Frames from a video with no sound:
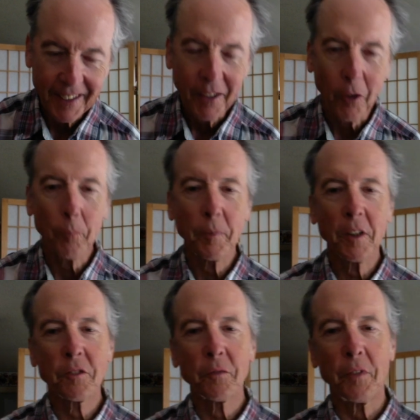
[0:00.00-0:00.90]
Hope
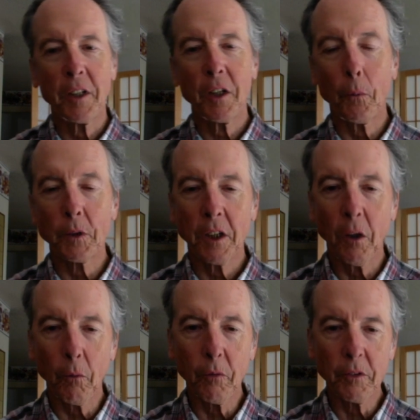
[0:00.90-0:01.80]
this video was
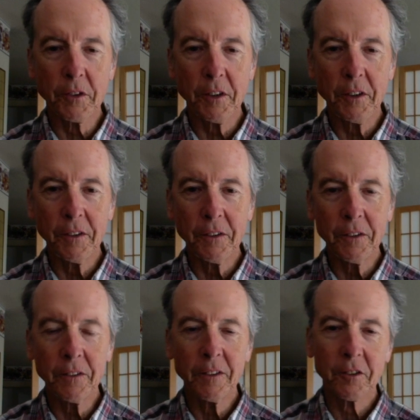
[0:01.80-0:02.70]
helpful to
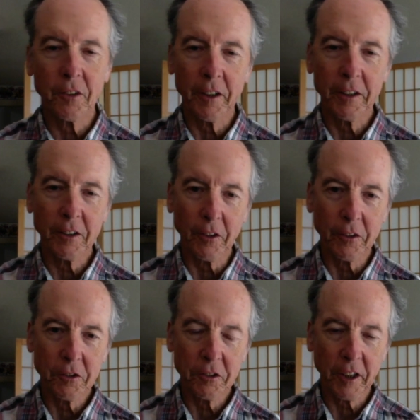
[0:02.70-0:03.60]
you, starting to
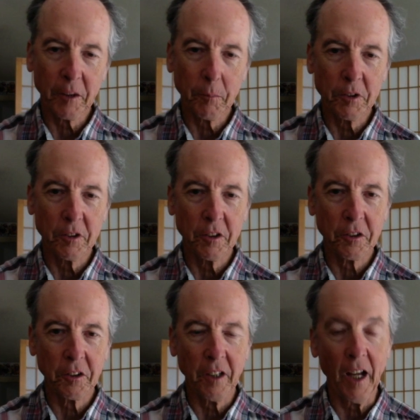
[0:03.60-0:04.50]
learn second
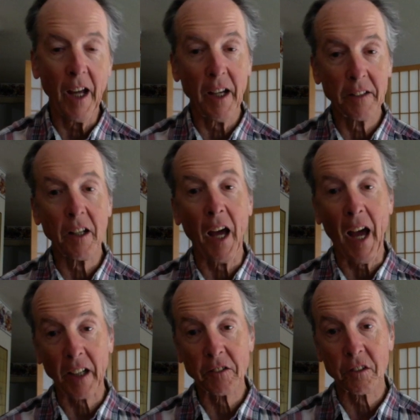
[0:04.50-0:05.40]
position and
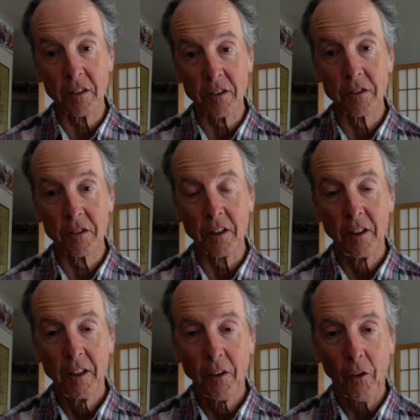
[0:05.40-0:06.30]
accents
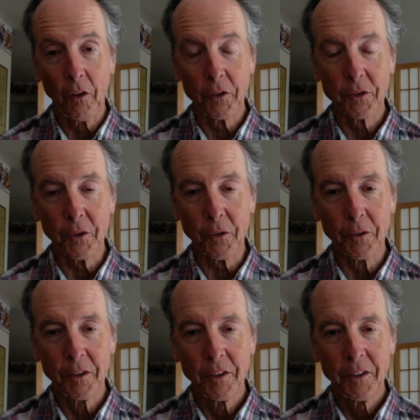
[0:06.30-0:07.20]
also.
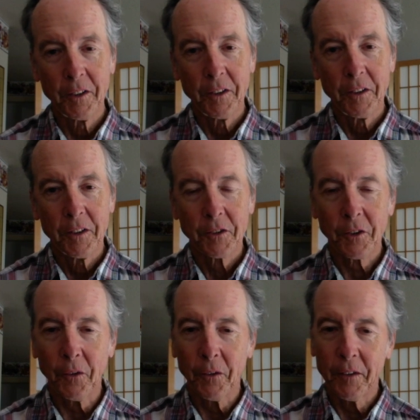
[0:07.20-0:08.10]

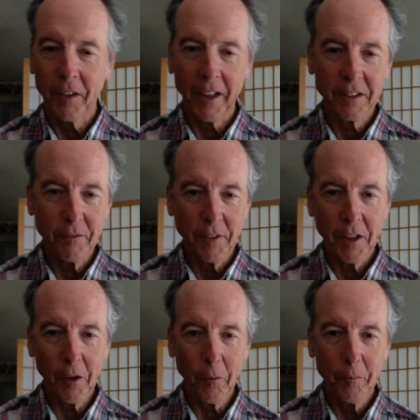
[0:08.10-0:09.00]
So if you like the
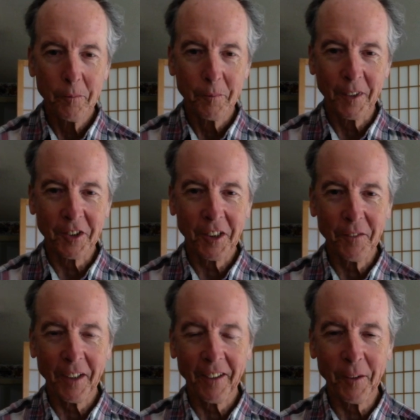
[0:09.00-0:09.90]
video, please give
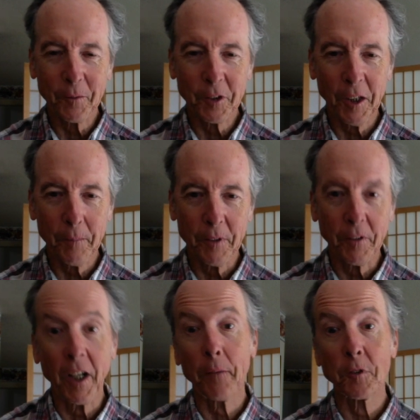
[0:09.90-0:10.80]
it a thumbs up. If
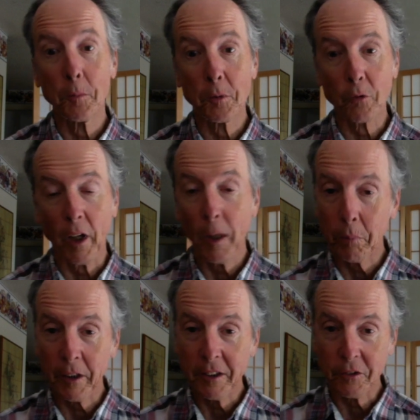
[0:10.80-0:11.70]
you haven't subscribed,
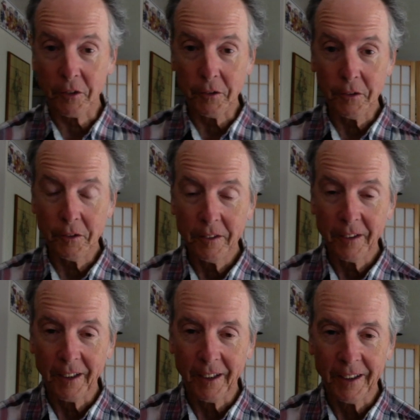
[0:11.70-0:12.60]
please do.
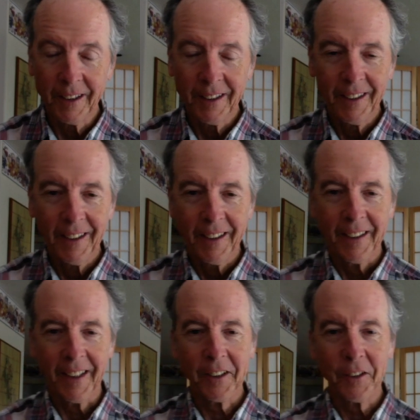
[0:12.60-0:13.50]

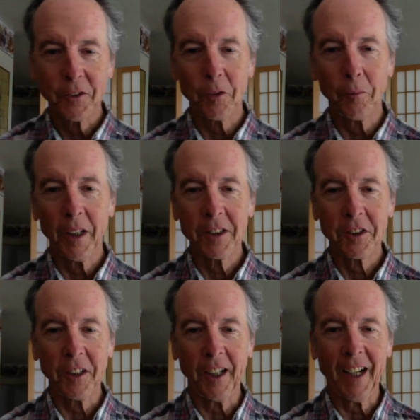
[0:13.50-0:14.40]
Thank you so
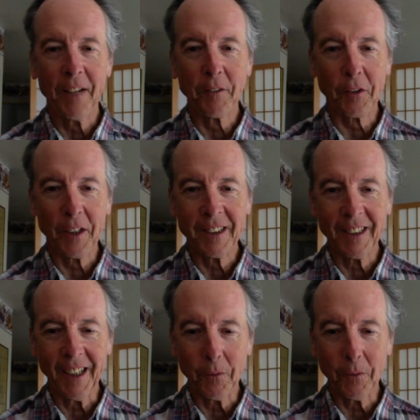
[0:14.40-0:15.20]
much and have a great day.